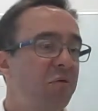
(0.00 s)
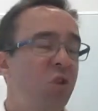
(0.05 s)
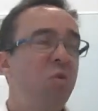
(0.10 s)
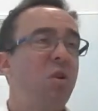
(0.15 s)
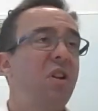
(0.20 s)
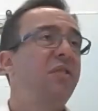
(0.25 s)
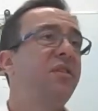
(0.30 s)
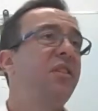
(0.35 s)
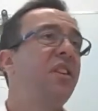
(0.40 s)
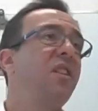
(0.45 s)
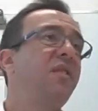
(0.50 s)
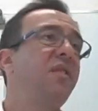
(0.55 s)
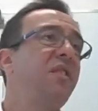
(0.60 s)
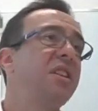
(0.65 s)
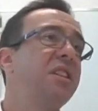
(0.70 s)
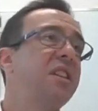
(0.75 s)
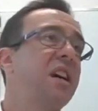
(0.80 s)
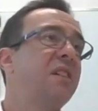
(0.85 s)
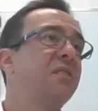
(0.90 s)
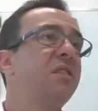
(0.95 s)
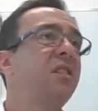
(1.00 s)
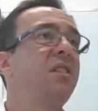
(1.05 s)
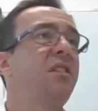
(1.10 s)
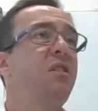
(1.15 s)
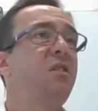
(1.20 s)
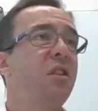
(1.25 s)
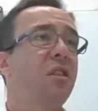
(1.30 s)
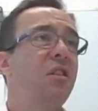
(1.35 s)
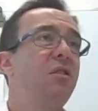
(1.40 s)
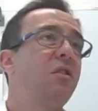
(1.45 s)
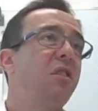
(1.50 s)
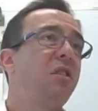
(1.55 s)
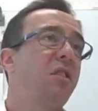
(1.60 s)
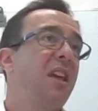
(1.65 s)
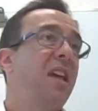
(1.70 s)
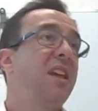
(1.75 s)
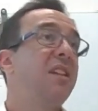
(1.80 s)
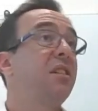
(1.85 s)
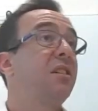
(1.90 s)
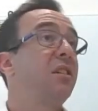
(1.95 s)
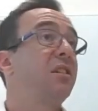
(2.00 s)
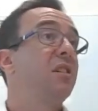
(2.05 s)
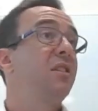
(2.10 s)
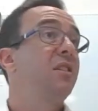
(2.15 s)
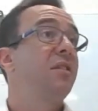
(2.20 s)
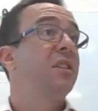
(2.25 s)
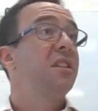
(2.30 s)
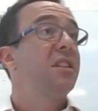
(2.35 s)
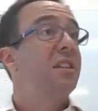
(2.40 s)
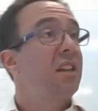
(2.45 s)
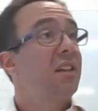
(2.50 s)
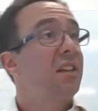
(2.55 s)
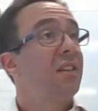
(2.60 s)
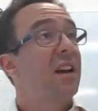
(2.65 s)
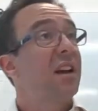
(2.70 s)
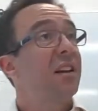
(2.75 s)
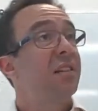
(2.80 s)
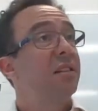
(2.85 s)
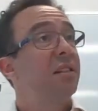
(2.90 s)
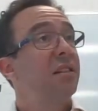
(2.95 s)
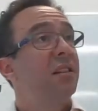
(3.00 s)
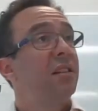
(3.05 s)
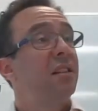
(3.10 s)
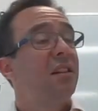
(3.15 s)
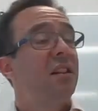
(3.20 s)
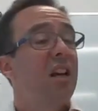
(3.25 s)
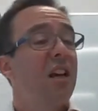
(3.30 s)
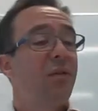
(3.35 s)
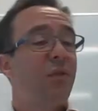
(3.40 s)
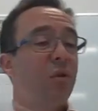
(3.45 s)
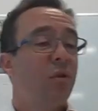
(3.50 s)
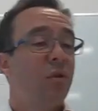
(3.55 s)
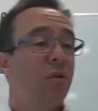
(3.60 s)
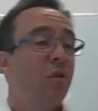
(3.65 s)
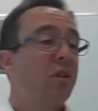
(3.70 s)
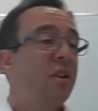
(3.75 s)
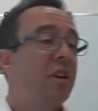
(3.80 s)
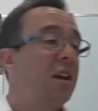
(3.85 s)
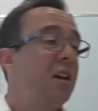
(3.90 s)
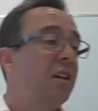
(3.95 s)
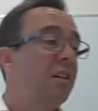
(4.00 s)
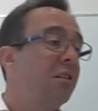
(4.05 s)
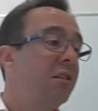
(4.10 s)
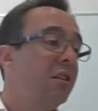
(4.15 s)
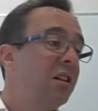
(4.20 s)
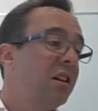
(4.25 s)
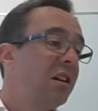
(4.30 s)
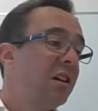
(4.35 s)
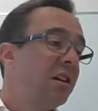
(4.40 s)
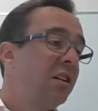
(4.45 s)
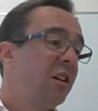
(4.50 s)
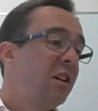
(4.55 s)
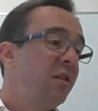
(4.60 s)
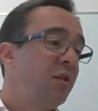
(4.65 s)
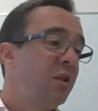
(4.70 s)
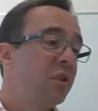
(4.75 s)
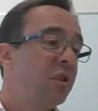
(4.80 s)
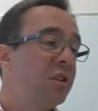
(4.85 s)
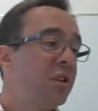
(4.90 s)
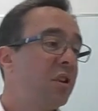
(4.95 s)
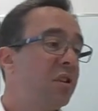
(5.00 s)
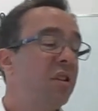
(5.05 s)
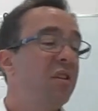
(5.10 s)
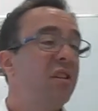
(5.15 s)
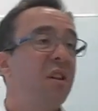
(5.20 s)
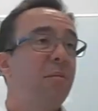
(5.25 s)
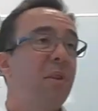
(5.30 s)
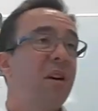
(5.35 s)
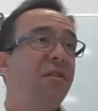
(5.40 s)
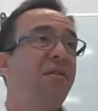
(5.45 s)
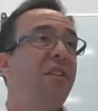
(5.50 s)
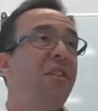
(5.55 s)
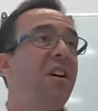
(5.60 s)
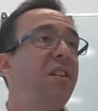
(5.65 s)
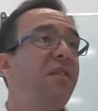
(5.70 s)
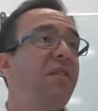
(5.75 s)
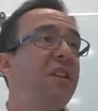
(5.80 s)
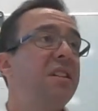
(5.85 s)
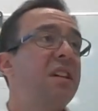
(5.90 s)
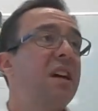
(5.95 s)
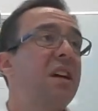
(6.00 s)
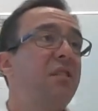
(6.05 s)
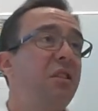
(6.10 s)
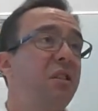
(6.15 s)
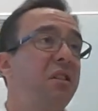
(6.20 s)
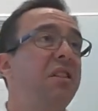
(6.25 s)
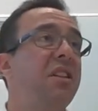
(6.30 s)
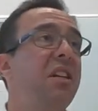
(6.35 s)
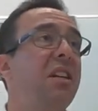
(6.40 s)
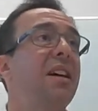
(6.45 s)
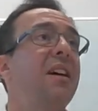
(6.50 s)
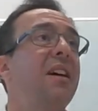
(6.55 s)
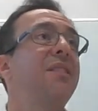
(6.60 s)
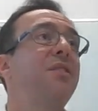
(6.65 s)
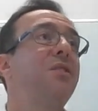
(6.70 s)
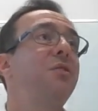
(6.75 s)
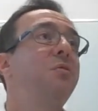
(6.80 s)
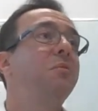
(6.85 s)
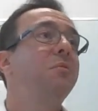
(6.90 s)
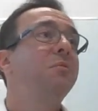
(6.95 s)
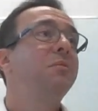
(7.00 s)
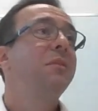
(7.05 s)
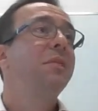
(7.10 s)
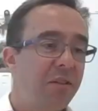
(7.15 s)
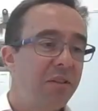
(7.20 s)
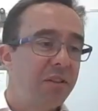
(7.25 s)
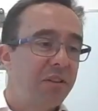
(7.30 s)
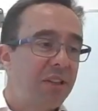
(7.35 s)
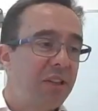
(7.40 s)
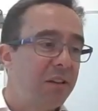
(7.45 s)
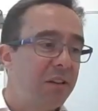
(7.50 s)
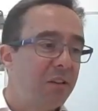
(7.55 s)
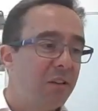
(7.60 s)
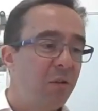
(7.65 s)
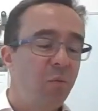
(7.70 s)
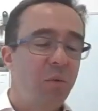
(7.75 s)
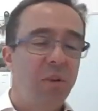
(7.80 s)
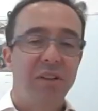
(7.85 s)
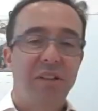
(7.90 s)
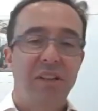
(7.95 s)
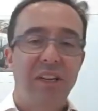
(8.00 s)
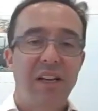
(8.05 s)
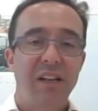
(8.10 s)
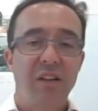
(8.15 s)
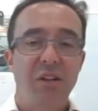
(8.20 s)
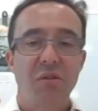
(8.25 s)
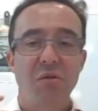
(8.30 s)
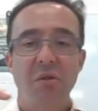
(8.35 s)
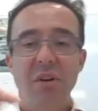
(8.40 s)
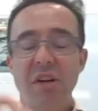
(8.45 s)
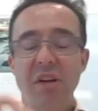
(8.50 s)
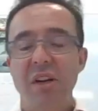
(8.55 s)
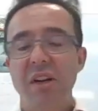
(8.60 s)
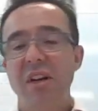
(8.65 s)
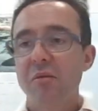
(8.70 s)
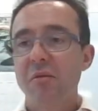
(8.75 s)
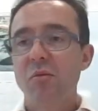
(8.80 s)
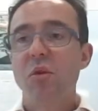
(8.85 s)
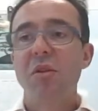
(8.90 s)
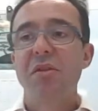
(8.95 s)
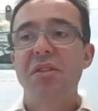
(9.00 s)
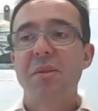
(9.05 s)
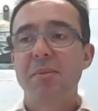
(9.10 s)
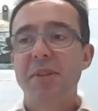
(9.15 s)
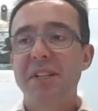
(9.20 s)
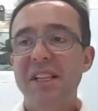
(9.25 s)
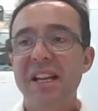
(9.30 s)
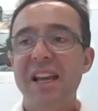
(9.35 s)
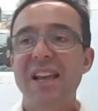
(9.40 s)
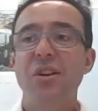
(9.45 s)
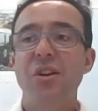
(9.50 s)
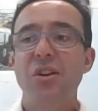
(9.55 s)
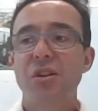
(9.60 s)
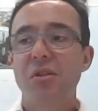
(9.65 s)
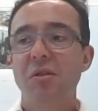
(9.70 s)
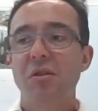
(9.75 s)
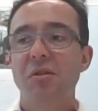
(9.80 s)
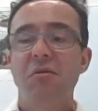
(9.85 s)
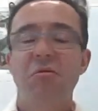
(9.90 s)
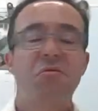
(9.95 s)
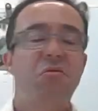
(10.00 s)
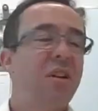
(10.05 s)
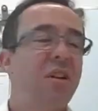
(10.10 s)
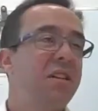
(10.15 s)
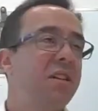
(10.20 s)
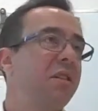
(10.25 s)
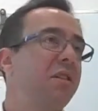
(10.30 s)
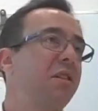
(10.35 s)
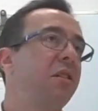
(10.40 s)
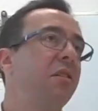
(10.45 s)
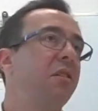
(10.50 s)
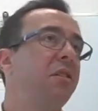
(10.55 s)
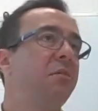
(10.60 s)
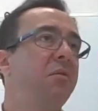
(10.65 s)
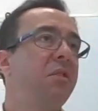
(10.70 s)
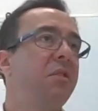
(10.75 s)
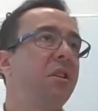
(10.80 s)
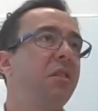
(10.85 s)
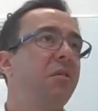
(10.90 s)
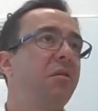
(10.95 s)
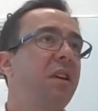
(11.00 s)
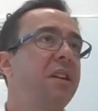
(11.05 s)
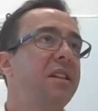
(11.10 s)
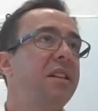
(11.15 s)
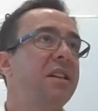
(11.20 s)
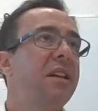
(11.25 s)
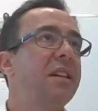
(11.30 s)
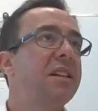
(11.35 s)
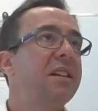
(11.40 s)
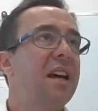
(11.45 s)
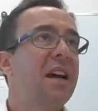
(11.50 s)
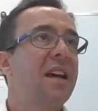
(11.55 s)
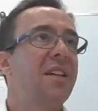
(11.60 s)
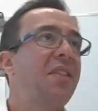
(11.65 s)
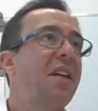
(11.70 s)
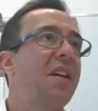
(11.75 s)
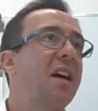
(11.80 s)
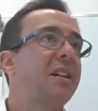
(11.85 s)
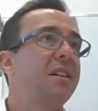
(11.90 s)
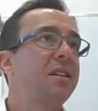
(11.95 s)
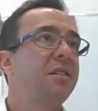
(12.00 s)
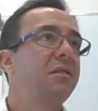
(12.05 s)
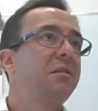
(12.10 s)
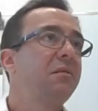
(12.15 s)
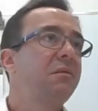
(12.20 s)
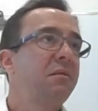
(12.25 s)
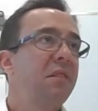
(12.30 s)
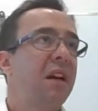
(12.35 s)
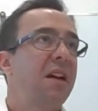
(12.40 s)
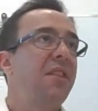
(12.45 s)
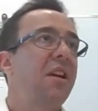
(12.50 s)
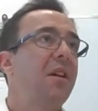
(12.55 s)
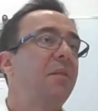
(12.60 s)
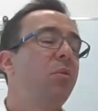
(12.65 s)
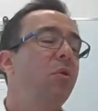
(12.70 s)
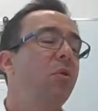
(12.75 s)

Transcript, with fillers: 25 years out, you can look at the end of the curve and see that. If you're looking, you know, if you're concerned only about five years out, you can see that too the signal will tell you what the potential risk to the, to the rating is at that at that